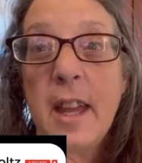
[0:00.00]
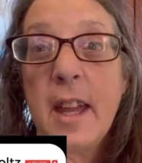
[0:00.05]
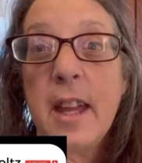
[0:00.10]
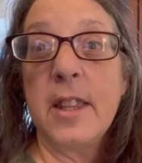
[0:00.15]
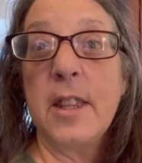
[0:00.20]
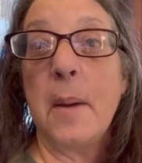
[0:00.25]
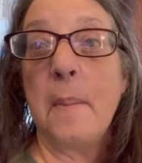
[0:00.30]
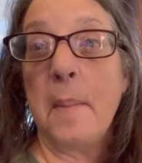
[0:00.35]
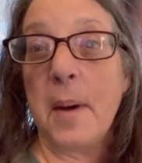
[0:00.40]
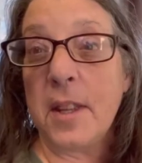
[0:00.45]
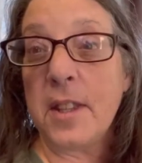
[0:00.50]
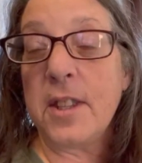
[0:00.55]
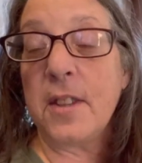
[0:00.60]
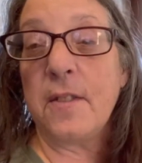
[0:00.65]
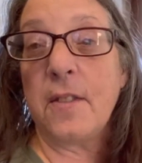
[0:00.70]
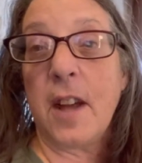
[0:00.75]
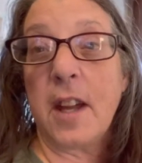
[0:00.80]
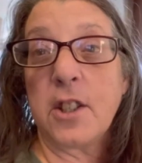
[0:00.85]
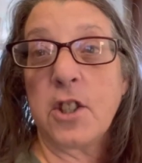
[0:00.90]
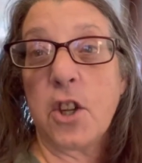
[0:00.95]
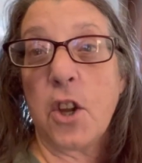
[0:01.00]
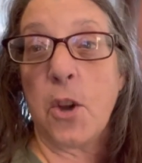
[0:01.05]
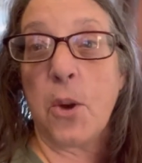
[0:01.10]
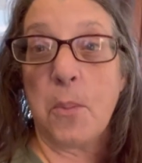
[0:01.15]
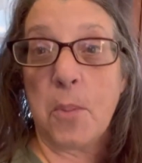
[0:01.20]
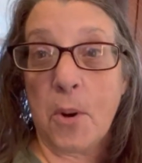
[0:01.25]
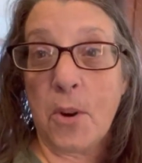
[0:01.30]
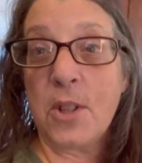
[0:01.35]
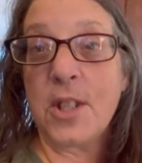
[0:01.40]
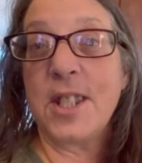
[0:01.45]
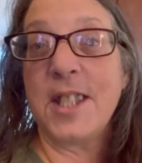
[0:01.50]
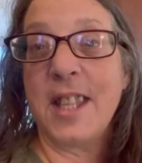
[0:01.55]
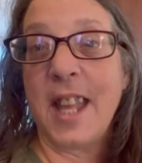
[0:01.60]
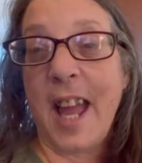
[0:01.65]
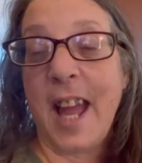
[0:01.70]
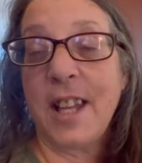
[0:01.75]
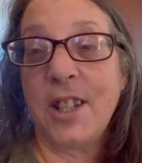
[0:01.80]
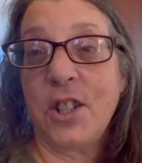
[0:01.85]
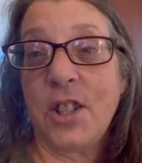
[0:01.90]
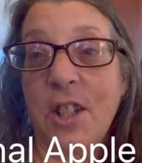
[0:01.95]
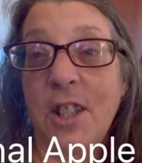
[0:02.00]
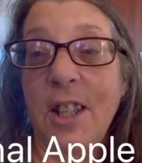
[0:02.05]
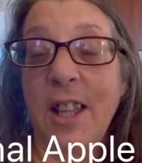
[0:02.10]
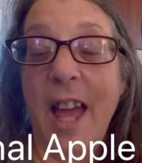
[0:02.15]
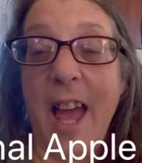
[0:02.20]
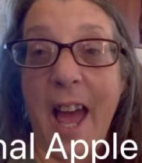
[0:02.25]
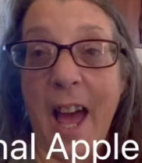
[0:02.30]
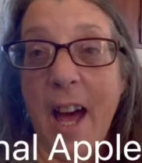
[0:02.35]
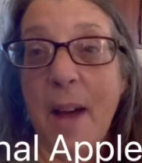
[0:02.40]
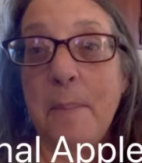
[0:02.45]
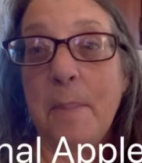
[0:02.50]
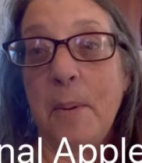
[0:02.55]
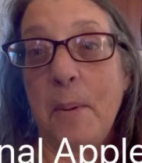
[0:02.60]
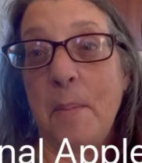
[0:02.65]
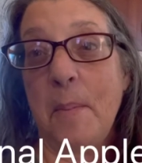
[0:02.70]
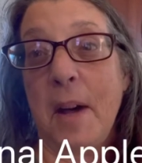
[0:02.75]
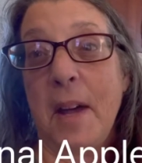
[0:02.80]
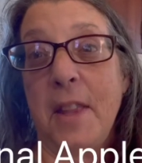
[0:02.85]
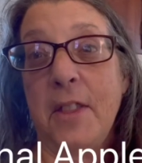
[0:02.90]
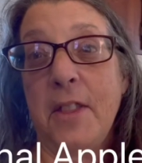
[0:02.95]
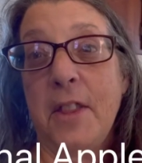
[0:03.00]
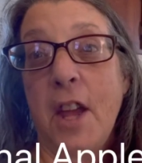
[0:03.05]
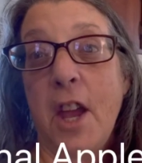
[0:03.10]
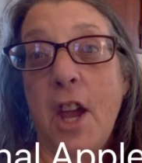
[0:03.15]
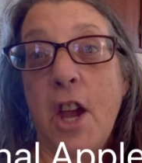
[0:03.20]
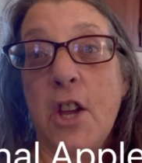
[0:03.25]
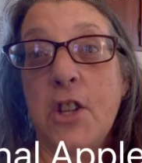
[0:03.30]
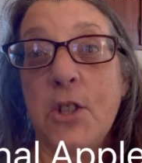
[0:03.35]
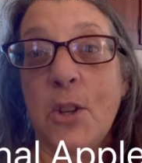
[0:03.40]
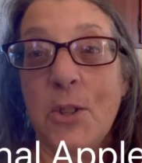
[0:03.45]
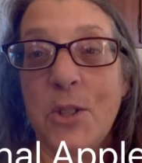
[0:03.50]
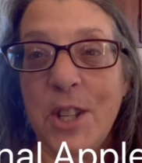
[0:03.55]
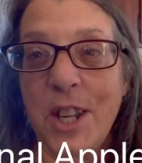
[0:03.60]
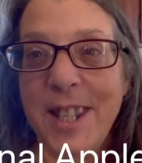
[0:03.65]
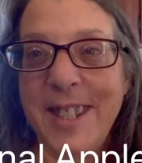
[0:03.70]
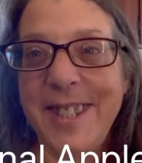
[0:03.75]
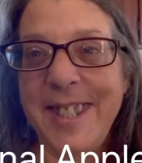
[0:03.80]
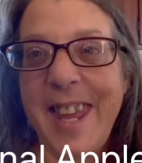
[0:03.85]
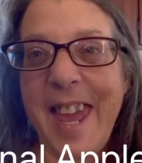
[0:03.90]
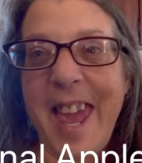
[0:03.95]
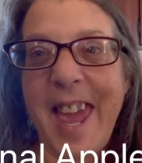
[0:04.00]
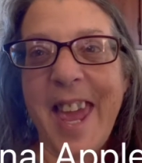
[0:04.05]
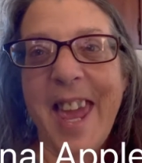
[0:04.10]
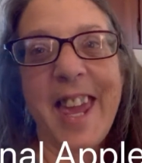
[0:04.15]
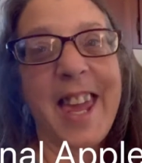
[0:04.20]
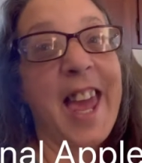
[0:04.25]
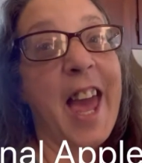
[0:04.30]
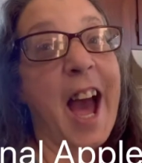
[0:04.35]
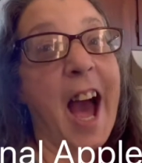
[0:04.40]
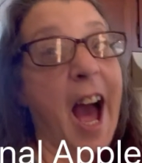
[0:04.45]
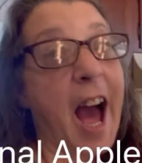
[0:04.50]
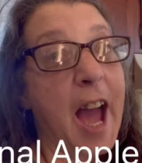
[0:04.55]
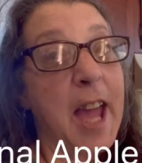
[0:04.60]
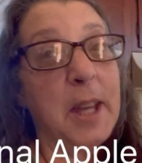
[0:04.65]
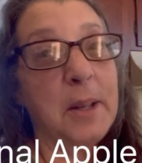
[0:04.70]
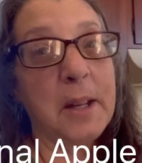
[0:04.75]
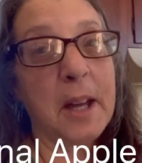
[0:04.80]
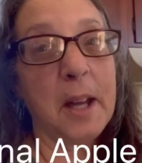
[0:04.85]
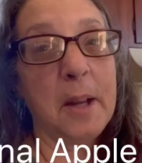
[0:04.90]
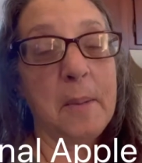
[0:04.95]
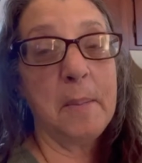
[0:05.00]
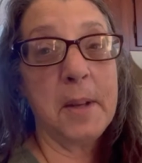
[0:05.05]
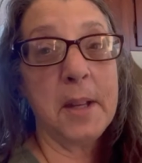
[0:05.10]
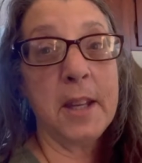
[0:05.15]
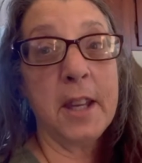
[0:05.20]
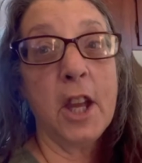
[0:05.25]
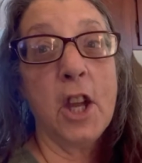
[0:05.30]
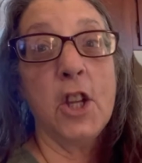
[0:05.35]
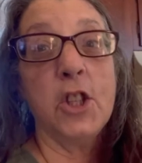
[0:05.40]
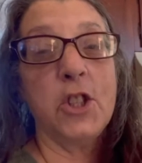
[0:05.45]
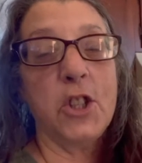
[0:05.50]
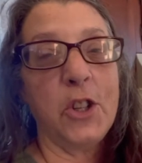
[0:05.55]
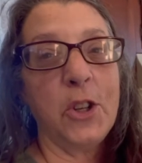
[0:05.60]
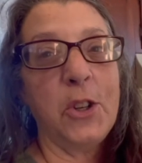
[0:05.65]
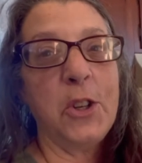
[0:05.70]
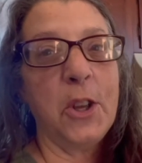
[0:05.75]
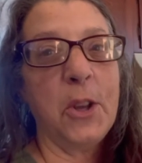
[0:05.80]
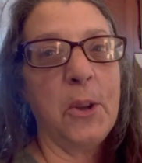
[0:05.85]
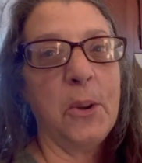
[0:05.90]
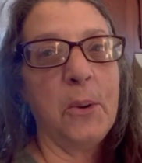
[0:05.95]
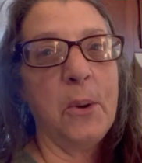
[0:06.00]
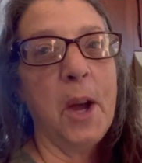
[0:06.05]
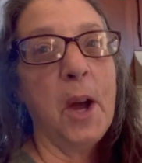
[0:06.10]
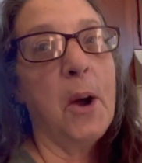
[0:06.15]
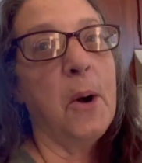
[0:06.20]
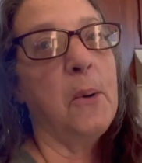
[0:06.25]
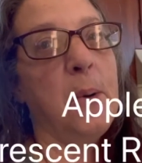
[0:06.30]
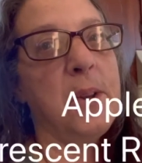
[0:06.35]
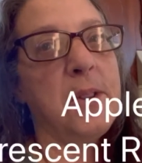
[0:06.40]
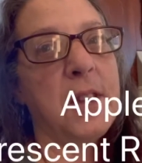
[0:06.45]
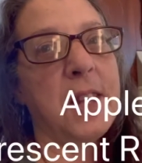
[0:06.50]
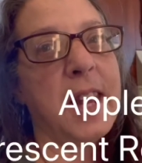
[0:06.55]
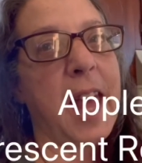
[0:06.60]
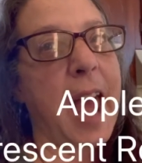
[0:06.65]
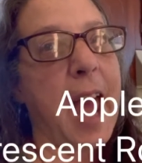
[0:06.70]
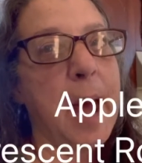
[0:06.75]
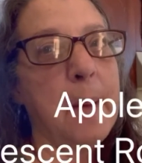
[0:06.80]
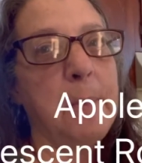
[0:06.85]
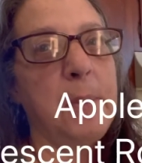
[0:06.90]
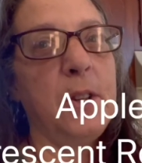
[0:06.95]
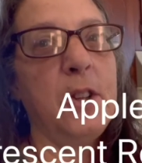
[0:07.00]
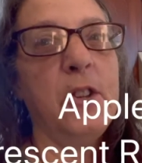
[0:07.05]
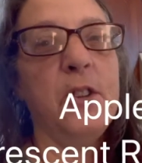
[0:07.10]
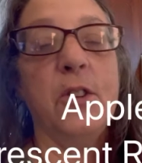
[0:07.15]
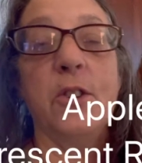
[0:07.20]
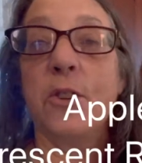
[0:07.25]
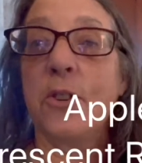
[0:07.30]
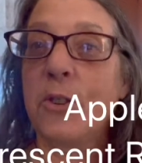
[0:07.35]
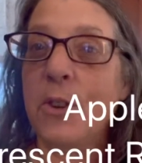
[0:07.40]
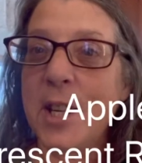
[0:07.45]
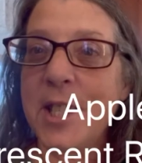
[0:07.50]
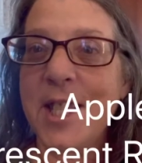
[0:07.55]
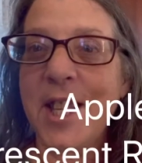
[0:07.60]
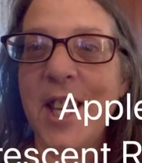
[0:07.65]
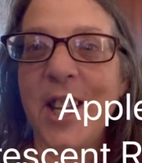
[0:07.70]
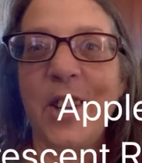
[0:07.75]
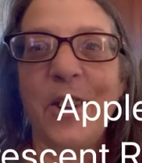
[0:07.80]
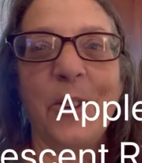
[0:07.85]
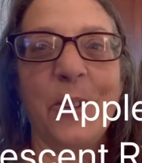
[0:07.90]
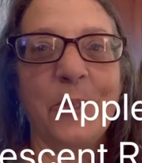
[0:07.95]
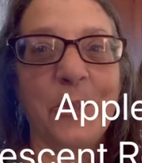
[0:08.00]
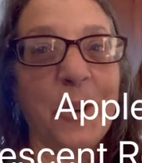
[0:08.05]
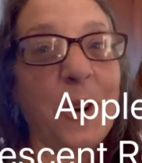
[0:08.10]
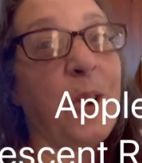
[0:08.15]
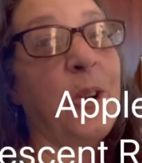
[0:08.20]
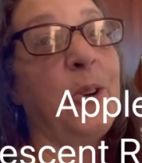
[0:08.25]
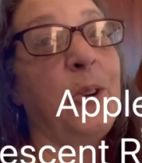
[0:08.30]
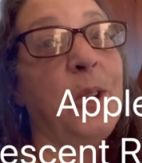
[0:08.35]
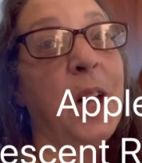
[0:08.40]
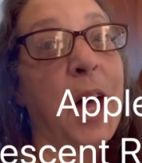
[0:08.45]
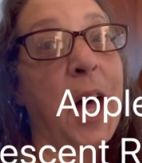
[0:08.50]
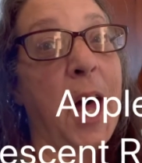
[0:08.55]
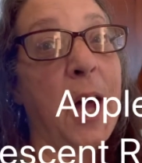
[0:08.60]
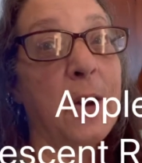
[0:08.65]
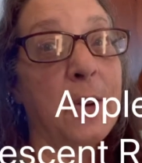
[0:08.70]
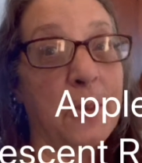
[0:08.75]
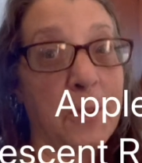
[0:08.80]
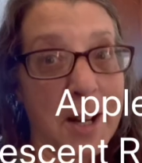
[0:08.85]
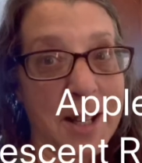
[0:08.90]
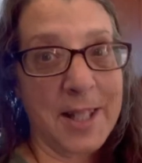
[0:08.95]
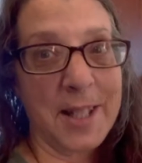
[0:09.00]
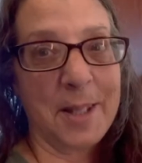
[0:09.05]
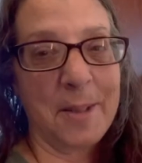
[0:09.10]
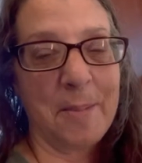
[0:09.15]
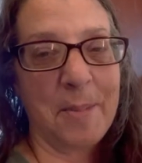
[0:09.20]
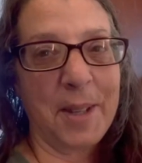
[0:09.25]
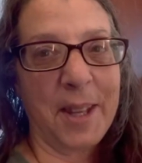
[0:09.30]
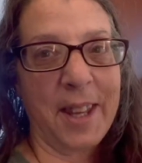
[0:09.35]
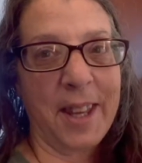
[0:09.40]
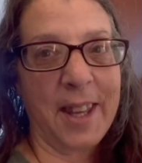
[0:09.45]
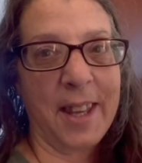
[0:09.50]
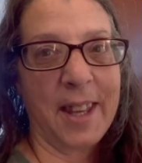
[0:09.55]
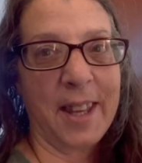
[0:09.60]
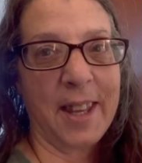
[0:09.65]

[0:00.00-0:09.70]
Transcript: The month of October is National Apple Month, so today I am coming to you with an apple crescent roll recipe.